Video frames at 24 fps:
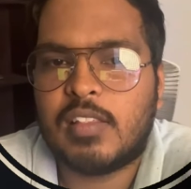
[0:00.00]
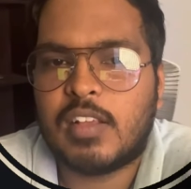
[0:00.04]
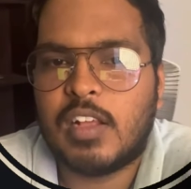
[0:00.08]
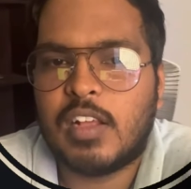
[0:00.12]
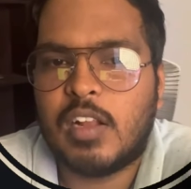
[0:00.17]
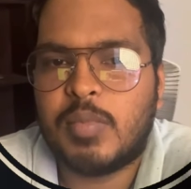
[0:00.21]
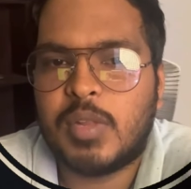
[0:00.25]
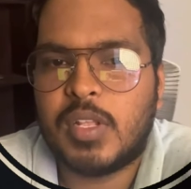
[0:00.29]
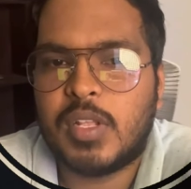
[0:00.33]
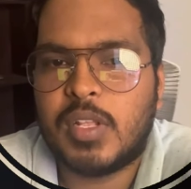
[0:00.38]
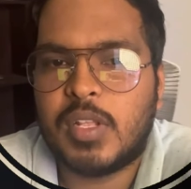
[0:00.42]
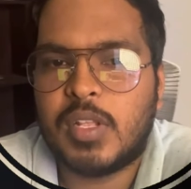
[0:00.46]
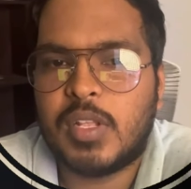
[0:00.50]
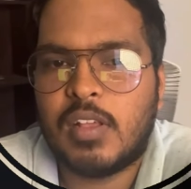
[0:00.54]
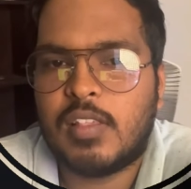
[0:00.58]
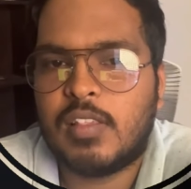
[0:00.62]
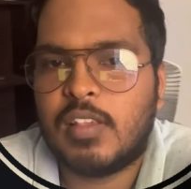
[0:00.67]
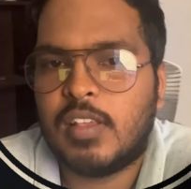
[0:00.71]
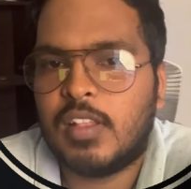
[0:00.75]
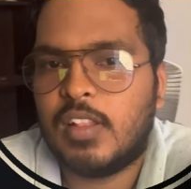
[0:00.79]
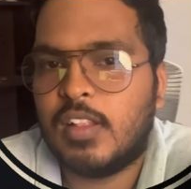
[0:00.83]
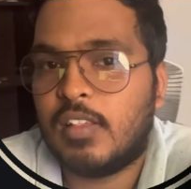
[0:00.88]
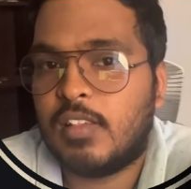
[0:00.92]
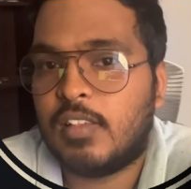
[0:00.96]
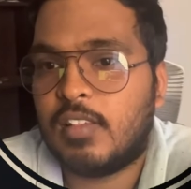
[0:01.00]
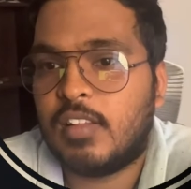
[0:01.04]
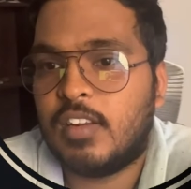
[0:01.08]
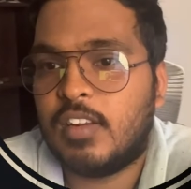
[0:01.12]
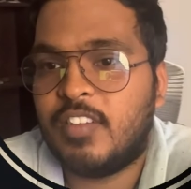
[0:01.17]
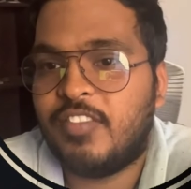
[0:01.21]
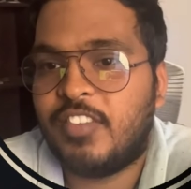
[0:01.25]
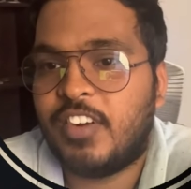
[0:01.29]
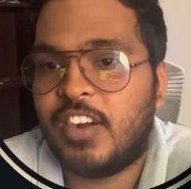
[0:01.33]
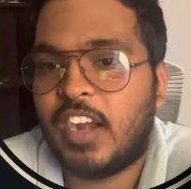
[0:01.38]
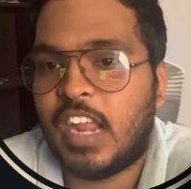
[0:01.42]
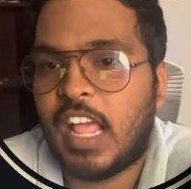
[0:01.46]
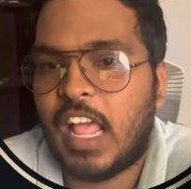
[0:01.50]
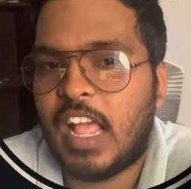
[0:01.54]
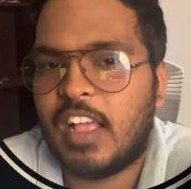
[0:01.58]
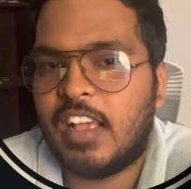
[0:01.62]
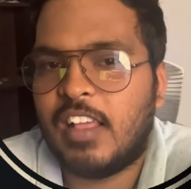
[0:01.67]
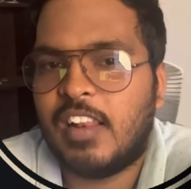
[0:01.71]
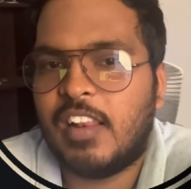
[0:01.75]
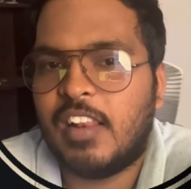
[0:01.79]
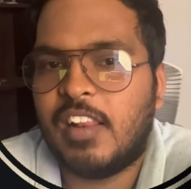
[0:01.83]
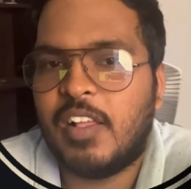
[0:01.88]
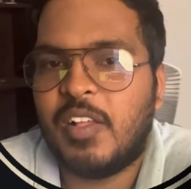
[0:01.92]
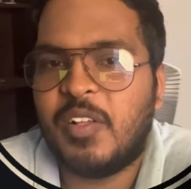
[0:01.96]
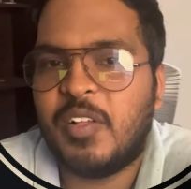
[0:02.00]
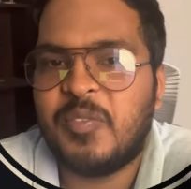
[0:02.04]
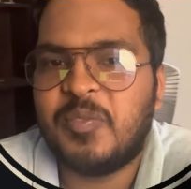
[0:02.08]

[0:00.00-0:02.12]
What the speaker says: sculpting, see, this is a different angle.